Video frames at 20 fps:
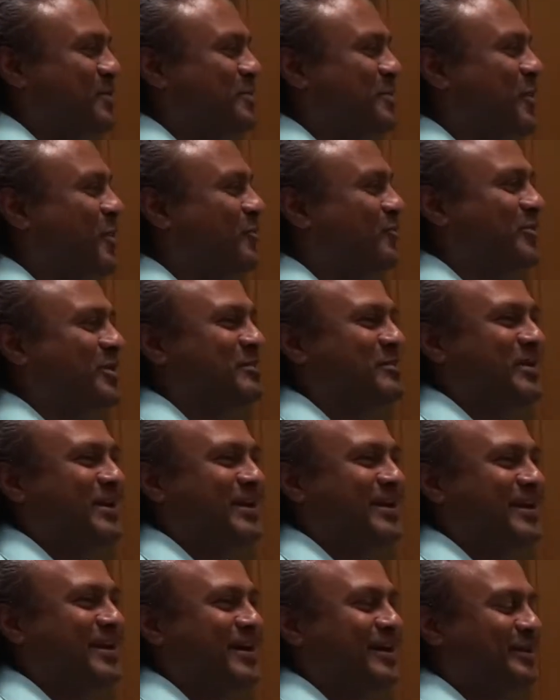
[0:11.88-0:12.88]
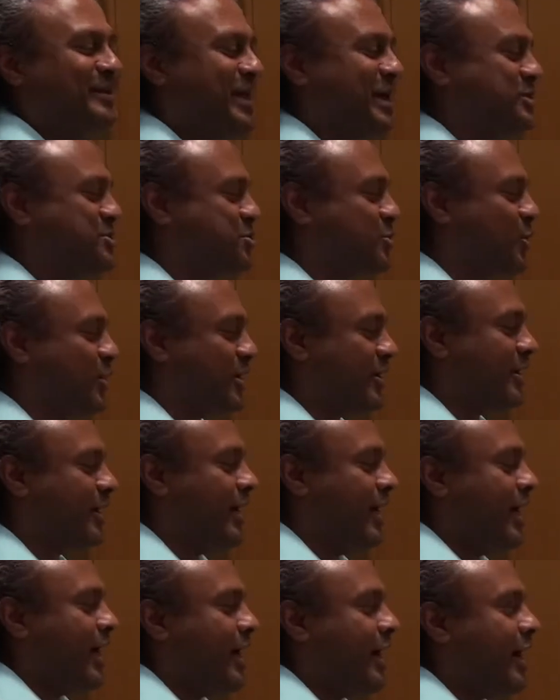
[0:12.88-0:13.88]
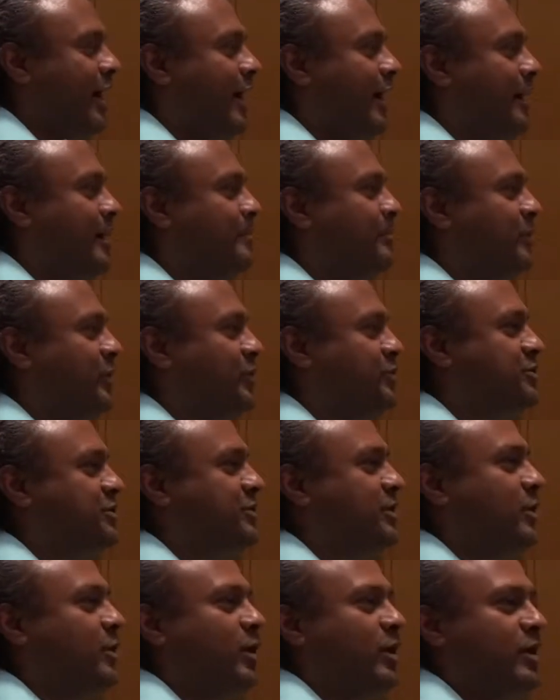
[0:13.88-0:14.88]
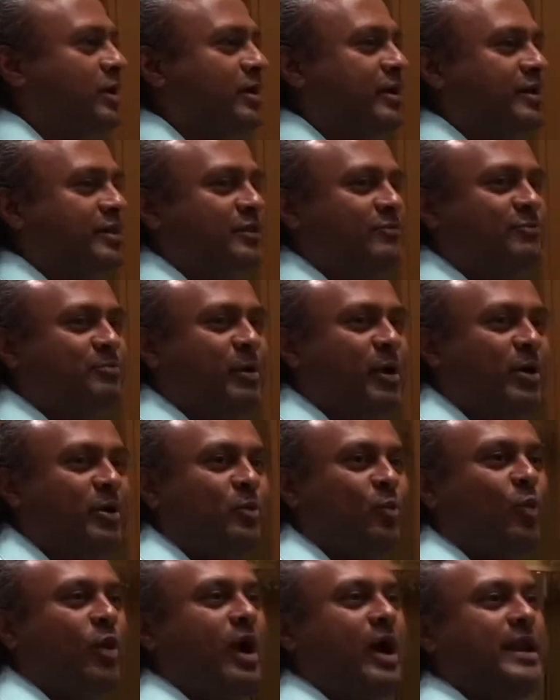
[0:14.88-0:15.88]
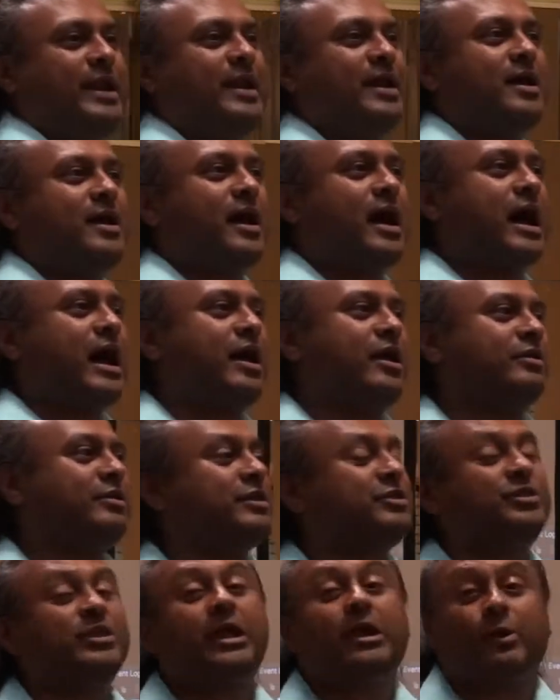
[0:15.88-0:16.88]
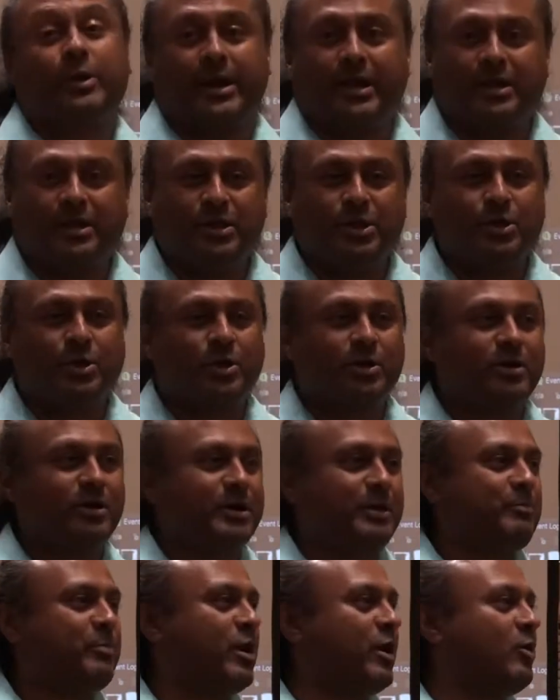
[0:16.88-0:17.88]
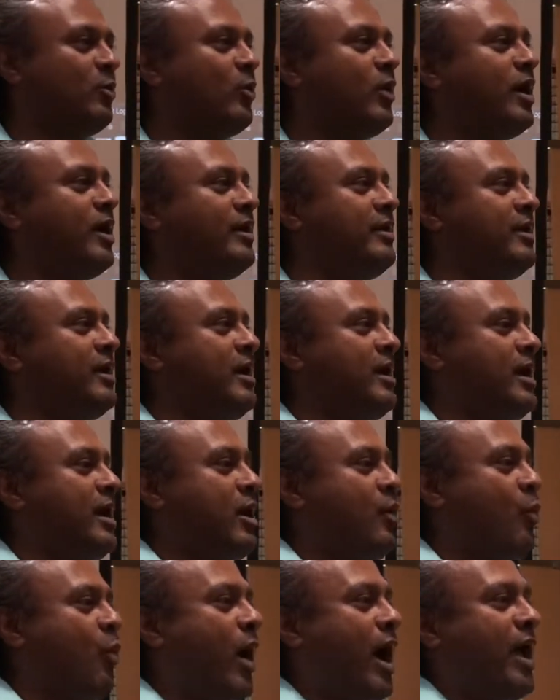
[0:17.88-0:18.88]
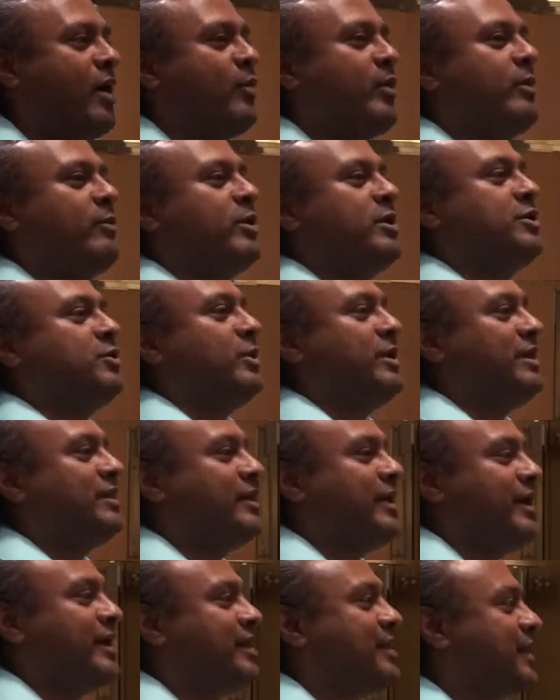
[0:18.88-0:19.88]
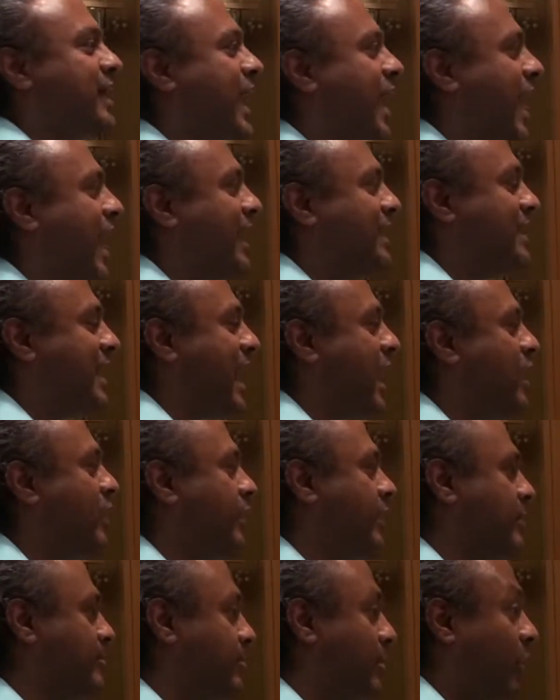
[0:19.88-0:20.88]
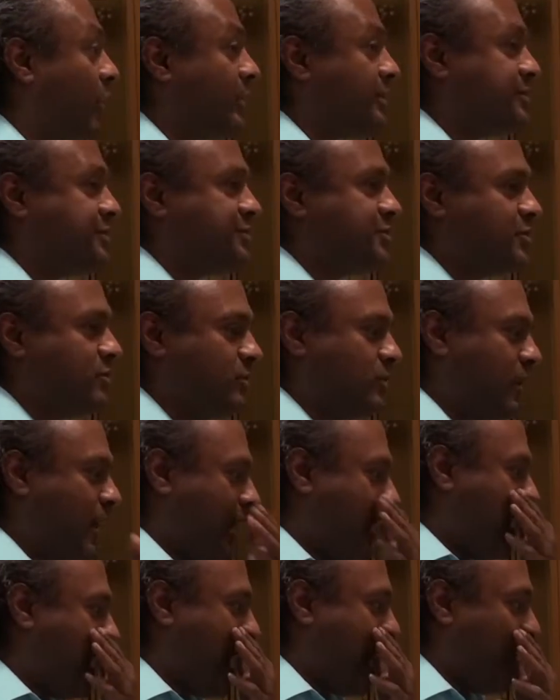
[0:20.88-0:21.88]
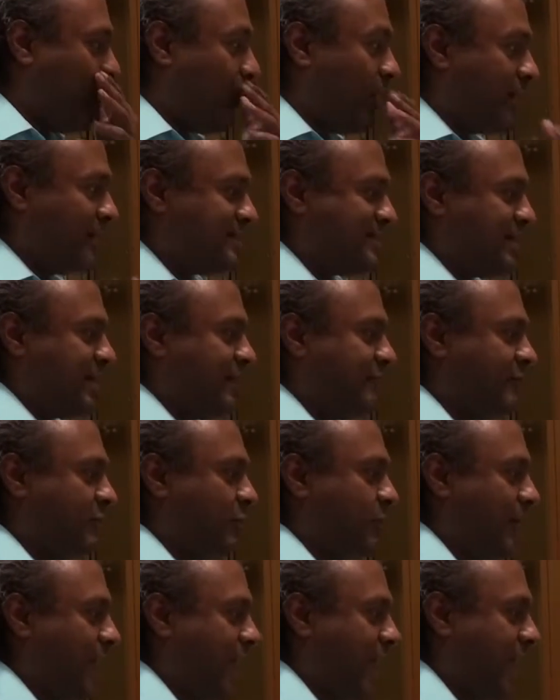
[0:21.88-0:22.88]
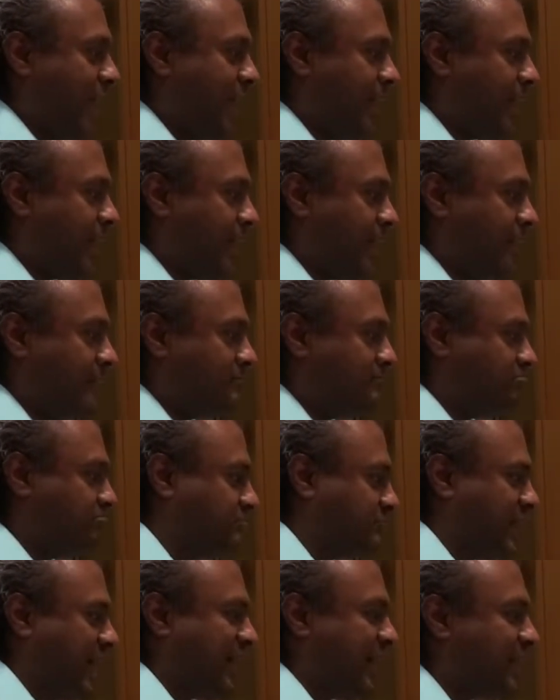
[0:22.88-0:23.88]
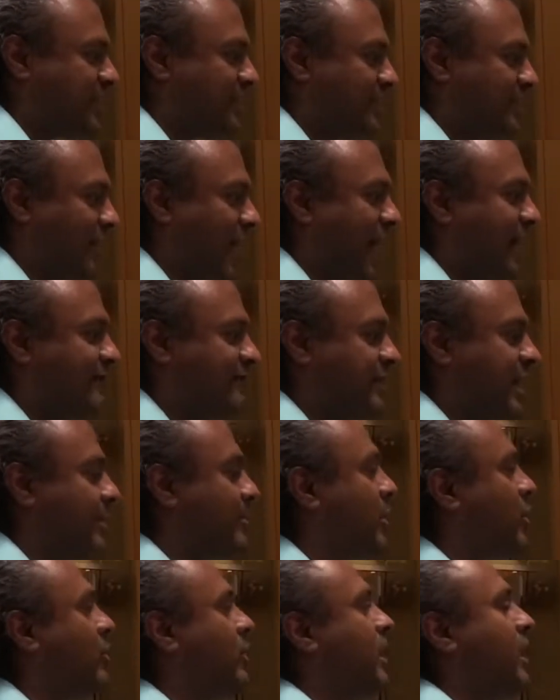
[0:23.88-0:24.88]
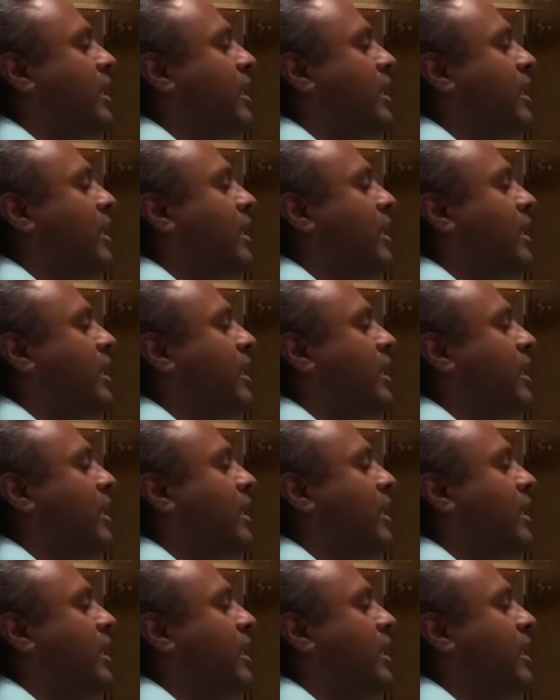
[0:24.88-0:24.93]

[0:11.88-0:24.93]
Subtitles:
hopefully be a lot shorter. You heard in the part one the theory. You heard in part one why we were doing things, and now in part two, I wanted to give you a, live demo